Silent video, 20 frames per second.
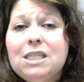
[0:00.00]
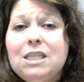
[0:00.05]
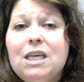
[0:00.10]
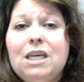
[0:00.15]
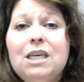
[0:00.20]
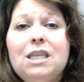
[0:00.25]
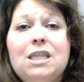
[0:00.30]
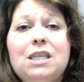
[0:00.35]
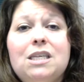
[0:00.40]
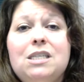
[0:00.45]

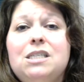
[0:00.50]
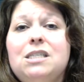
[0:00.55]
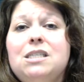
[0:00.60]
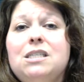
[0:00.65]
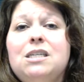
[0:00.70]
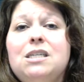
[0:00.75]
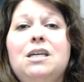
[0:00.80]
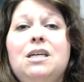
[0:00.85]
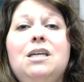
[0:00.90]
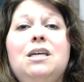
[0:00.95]
like
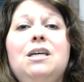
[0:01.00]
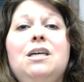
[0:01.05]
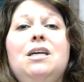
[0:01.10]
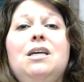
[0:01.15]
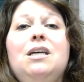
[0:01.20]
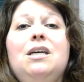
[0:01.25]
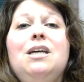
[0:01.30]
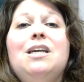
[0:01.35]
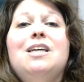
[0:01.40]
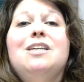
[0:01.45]
this.
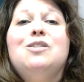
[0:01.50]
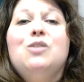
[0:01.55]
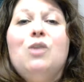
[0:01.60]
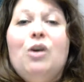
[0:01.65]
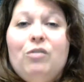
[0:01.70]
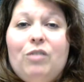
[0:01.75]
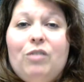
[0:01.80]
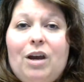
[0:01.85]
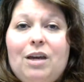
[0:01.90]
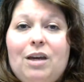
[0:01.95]
It's
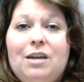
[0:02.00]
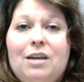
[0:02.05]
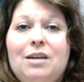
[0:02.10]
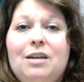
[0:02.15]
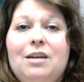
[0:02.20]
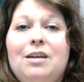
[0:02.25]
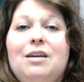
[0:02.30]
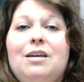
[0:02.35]
all right.